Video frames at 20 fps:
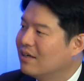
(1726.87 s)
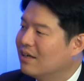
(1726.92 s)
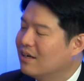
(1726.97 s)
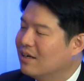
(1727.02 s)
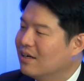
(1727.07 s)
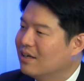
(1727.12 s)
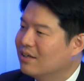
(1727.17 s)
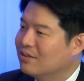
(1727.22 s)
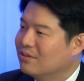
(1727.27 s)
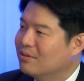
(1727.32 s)

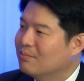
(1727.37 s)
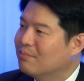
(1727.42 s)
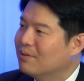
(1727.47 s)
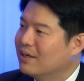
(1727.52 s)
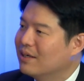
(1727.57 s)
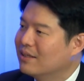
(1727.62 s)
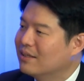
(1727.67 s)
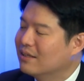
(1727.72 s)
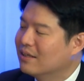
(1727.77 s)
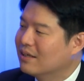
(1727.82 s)
and you
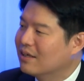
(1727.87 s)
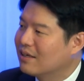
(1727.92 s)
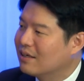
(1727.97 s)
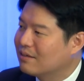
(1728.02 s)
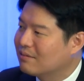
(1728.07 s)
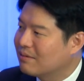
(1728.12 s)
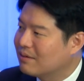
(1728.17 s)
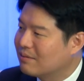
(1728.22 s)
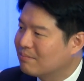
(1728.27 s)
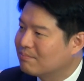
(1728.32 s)
may
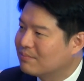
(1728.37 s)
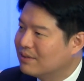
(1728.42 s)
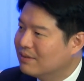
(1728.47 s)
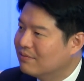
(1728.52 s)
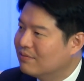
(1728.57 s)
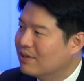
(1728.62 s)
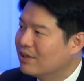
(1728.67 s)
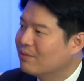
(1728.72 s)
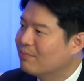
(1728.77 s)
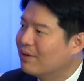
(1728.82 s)

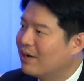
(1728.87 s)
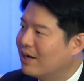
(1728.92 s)
develop